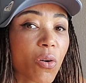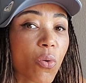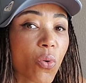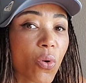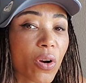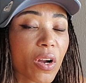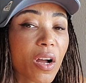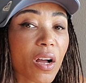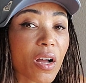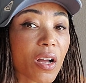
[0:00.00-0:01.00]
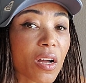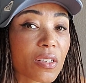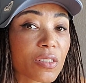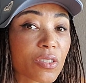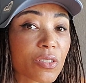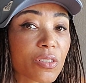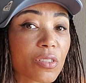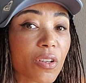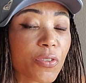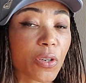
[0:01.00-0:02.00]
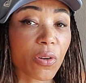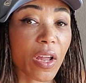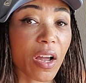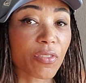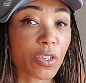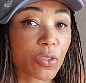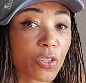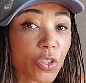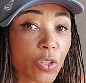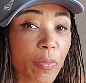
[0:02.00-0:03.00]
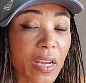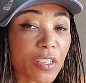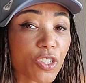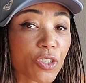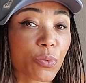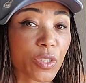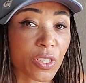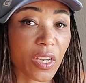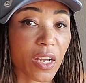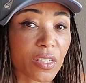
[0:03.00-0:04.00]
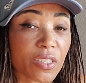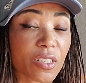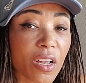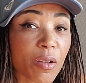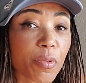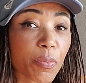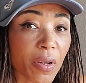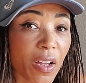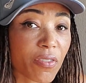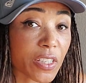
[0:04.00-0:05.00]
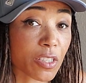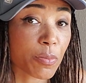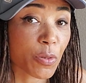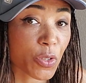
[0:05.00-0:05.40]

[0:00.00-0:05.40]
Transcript: or uh, if you don't have a glutamate issue, which has uh, people have a histamine